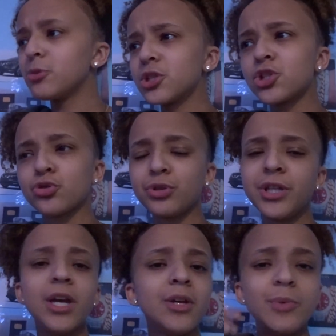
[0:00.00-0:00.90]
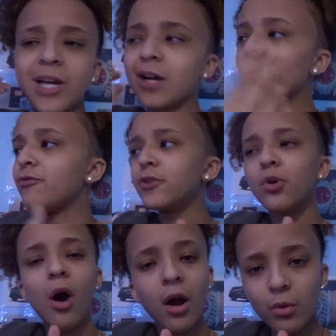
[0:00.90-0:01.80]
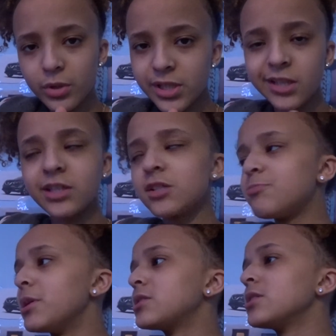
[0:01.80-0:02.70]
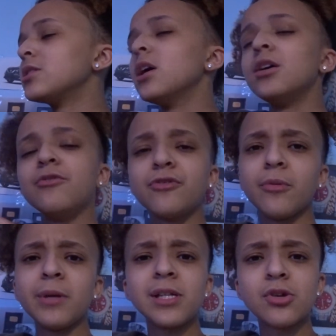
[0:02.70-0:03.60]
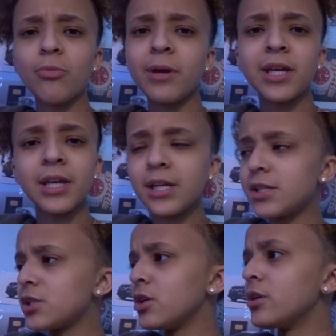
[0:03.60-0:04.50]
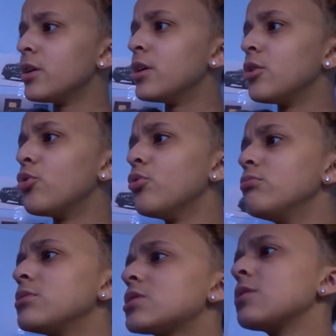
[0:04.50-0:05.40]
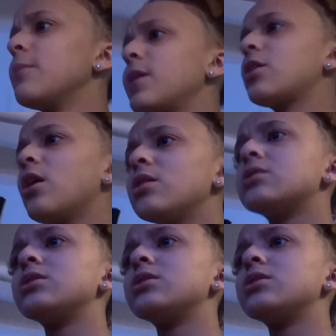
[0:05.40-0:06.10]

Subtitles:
in the street. We're not gonna feel awkward taking these pictures, you feel me? It's gonna make it easier. Ooh, somebody calling